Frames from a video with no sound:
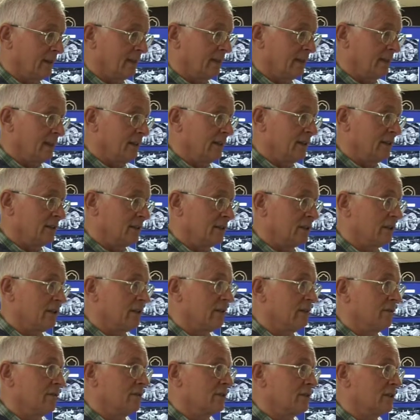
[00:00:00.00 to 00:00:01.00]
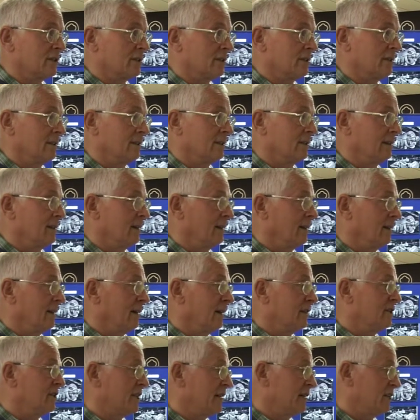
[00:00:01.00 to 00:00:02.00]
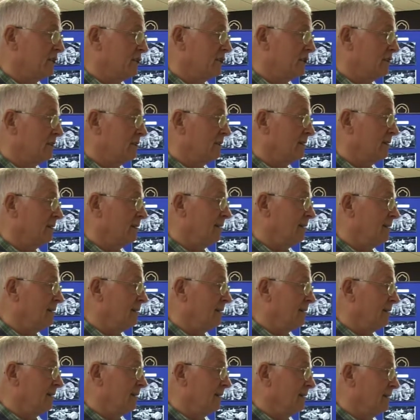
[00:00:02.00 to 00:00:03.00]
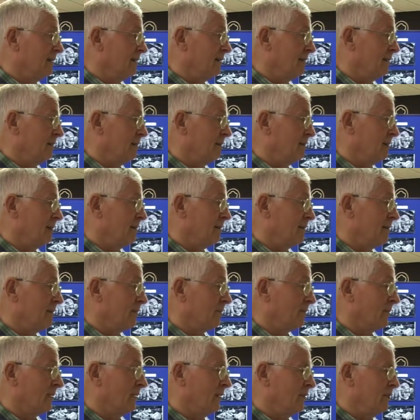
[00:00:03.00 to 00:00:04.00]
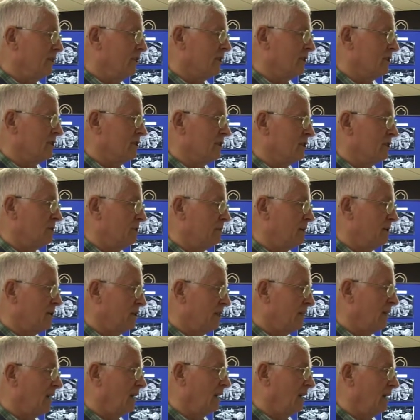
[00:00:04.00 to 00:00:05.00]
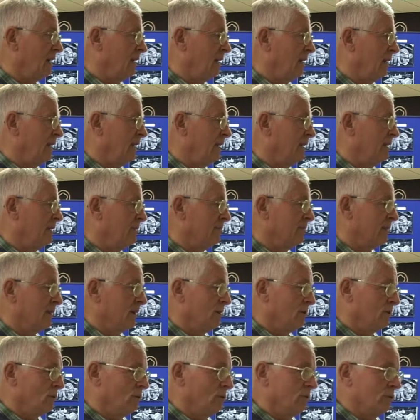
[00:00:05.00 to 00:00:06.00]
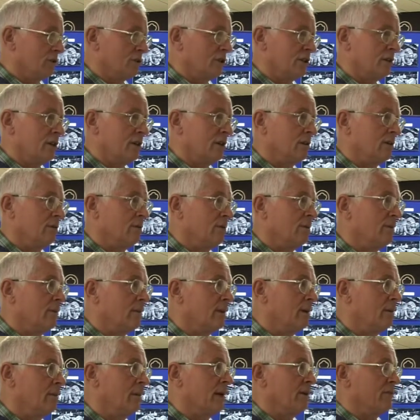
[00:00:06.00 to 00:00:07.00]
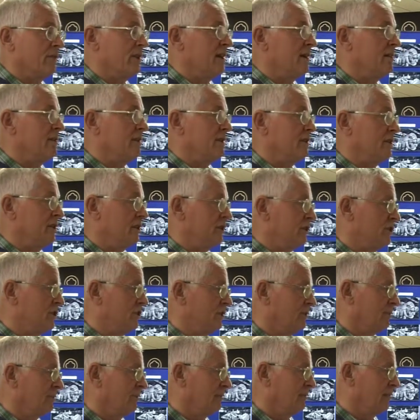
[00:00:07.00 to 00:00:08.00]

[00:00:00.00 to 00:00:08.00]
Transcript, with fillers: It deserves attention, um, youngsters particularly ought to know about the heritage.